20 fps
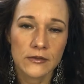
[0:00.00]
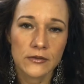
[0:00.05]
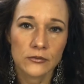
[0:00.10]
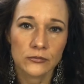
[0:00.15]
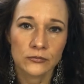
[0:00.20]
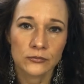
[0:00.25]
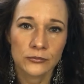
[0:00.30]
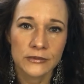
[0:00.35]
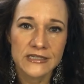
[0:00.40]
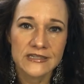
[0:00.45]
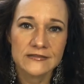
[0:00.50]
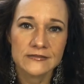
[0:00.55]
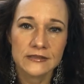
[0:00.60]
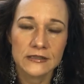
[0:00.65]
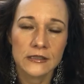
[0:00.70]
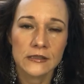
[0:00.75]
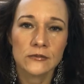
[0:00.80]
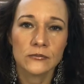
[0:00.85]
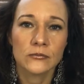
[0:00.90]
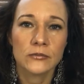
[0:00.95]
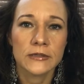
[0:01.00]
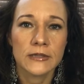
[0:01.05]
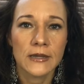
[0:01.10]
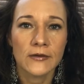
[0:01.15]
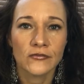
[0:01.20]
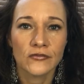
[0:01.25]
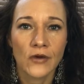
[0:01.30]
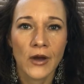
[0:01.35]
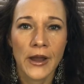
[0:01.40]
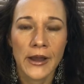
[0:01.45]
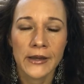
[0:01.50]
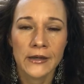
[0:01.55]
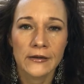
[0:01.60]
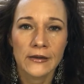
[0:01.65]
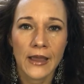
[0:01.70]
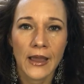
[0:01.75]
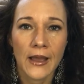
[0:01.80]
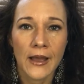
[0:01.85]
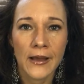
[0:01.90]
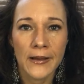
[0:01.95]
The reason we find
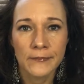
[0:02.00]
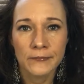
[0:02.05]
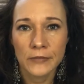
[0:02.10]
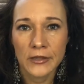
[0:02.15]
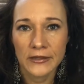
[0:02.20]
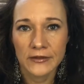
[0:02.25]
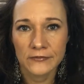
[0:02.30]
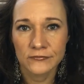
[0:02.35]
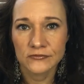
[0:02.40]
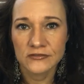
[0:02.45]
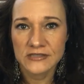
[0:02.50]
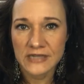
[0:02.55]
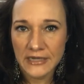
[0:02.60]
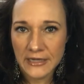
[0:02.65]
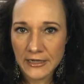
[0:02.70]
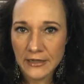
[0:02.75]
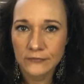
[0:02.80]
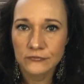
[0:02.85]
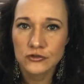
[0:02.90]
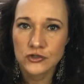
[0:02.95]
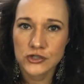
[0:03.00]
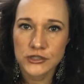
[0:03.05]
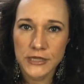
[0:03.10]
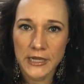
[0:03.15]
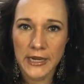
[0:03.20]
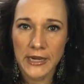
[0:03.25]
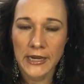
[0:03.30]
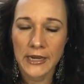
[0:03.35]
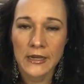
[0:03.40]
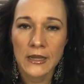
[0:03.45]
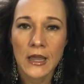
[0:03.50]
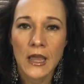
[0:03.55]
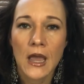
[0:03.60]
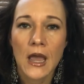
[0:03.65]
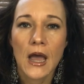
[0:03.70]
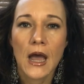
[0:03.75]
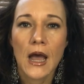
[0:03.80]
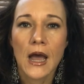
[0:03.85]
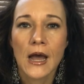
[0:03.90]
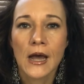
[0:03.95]
day after day
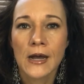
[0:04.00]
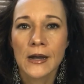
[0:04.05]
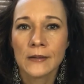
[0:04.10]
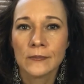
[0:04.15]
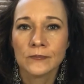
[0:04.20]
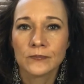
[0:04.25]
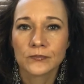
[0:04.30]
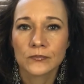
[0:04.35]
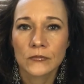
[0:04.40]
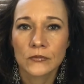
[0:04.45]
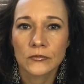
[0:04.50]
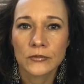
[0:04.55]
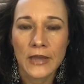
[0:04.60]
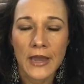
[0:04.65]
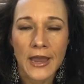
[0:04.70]
we